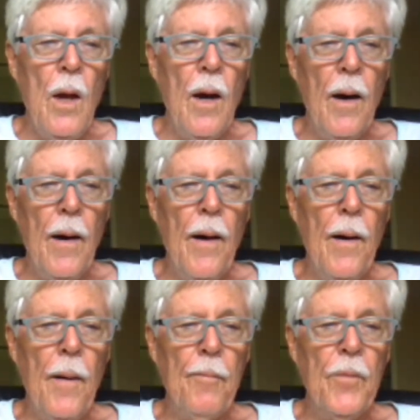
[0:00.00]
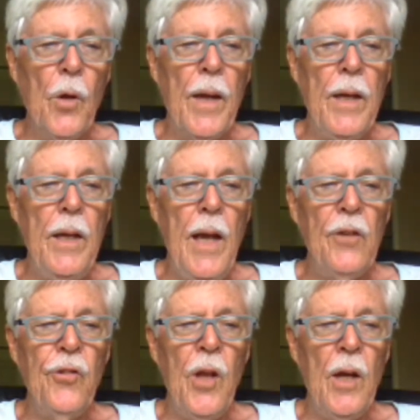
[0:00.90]
Okay, he
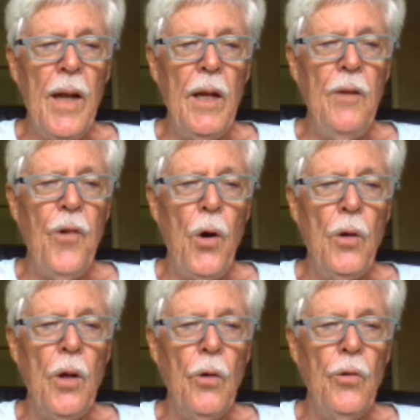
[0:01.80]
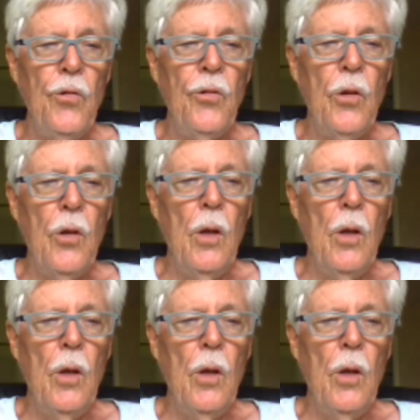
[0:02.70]
hasn't done any photos.